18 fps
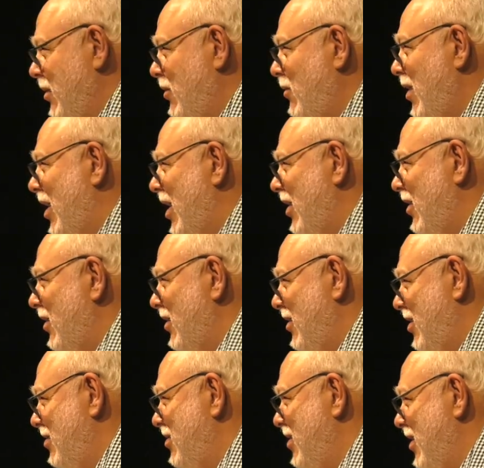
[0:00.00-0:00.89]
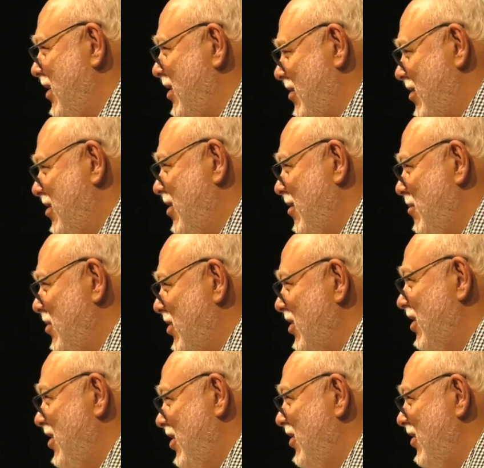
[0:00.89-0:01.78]
require, I think, some
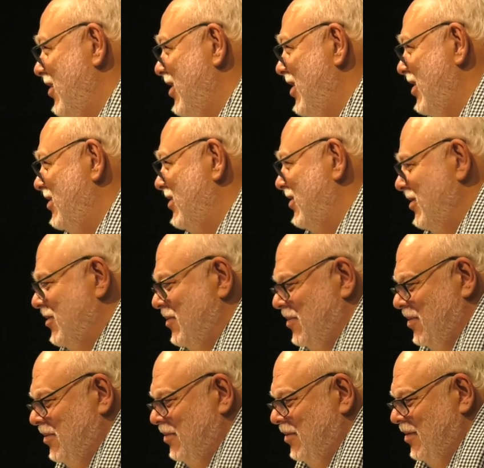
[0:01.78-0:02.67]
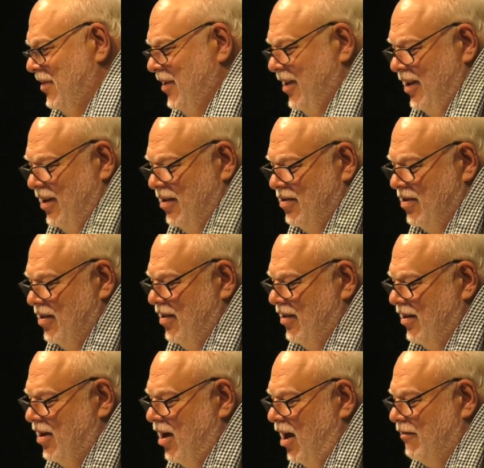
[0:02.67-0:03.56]
security to these
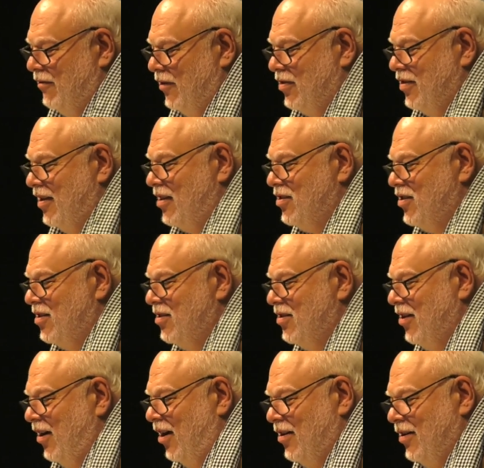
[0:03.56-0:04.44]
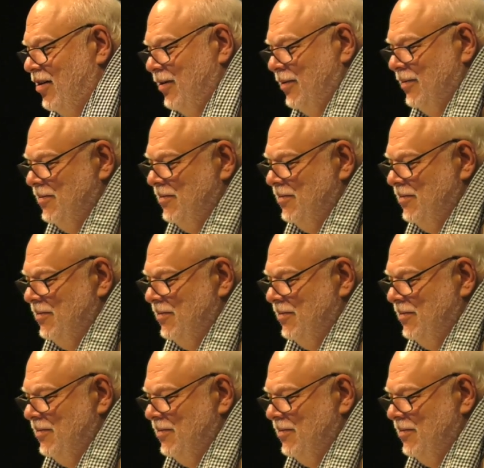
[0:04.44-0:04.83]
conversations started.